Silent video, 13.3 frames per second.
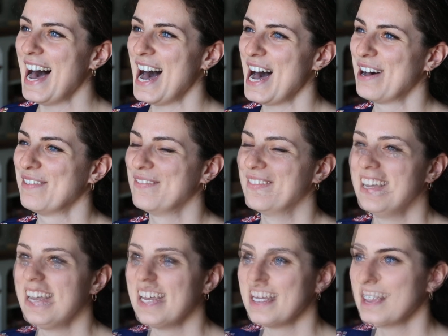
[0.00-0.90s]
um,
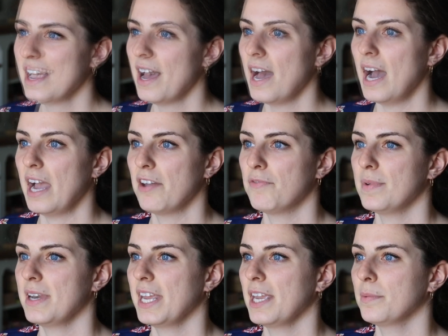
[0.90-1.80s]
I've
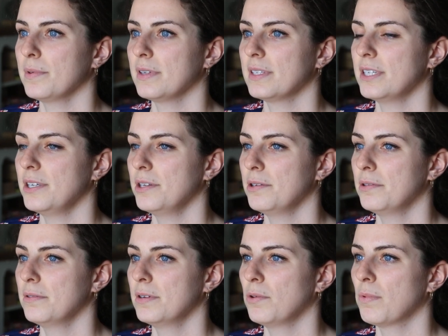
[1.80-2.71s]
been able
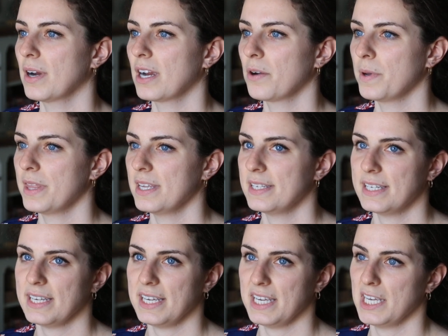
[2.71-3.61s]
to work with a
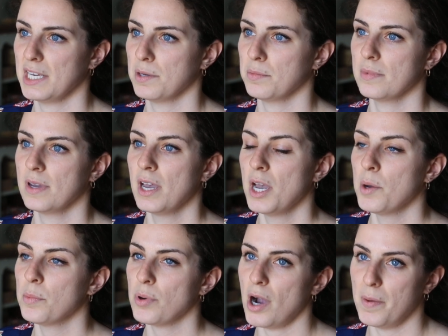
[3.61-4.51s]
team,
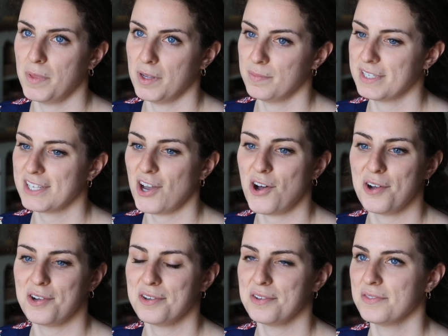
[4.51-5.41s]
problem
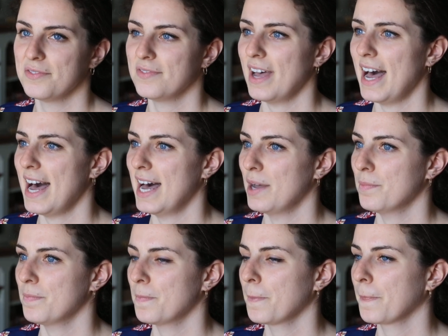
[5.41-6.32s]
solve,
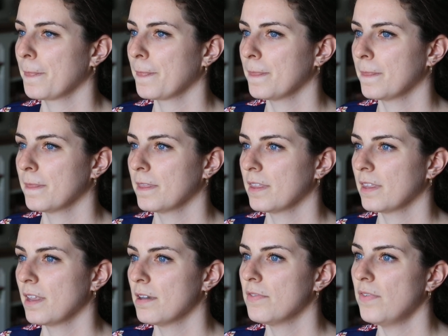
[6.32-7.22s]
um,
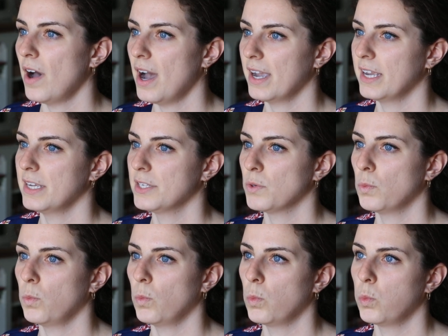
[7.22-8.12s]

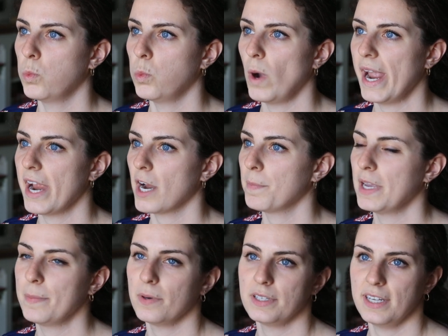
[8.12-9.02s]
find where
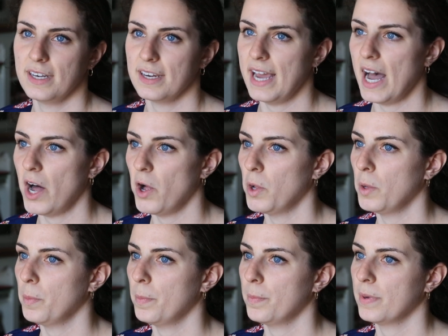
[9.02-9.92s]
people needed
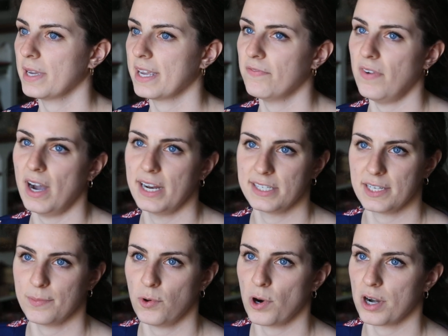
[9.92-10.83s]
help, find
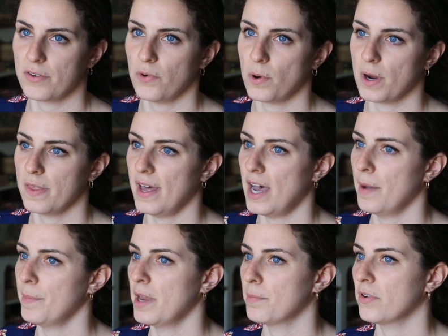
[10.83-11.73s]
support for
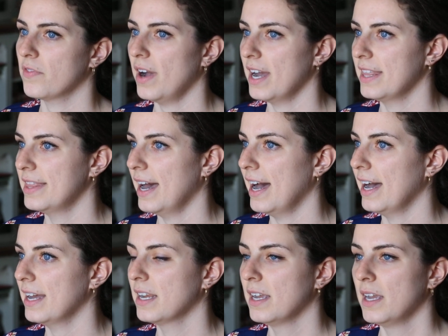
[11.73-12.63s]
them, and provide
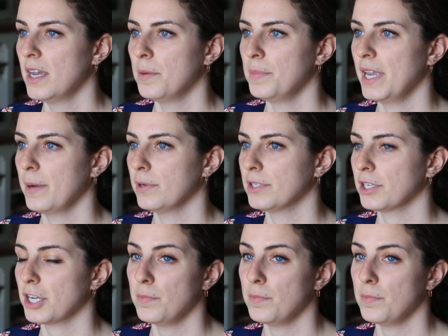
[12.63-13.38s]
that. Be able to